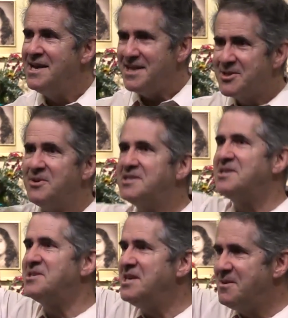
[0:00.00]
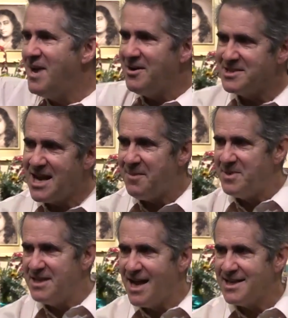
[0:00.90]
So it's to see the mountaintop
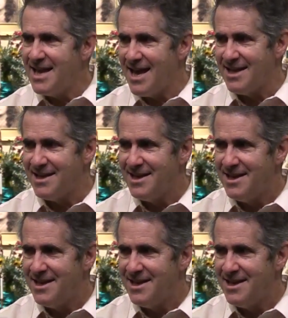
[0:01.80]
but not get